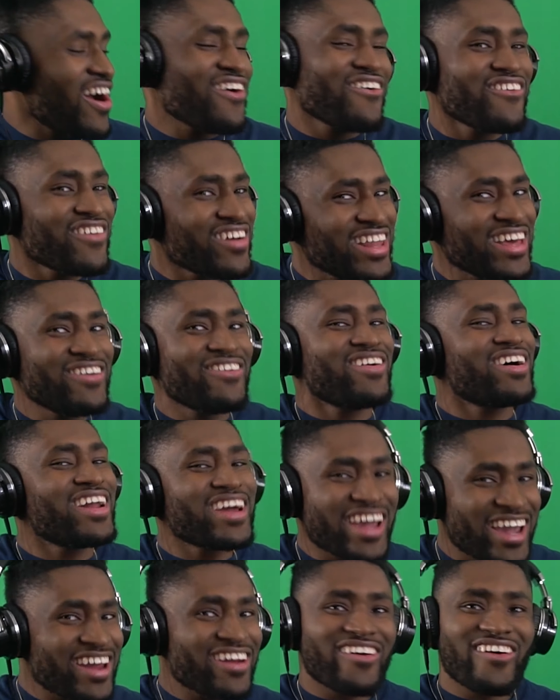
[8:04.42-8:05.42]
I really want to
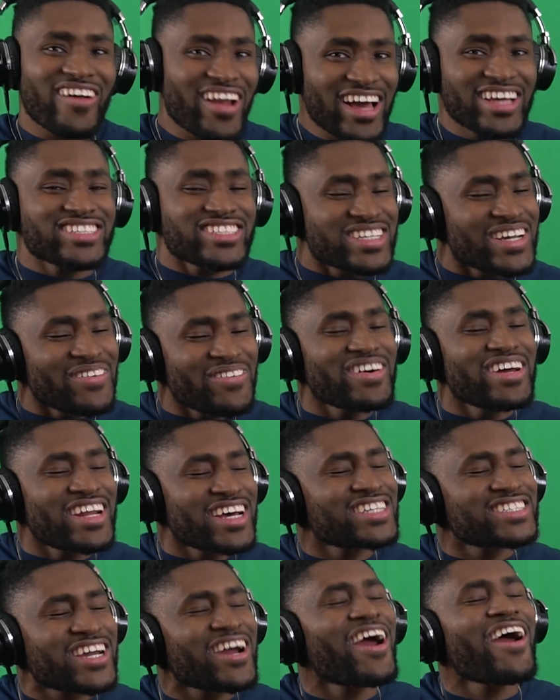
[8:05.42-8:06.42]
get a relationship with
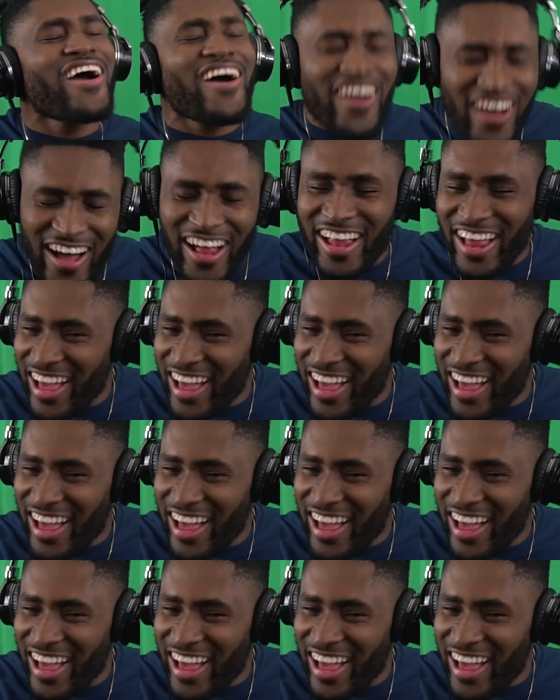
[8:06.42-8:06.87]
this girl?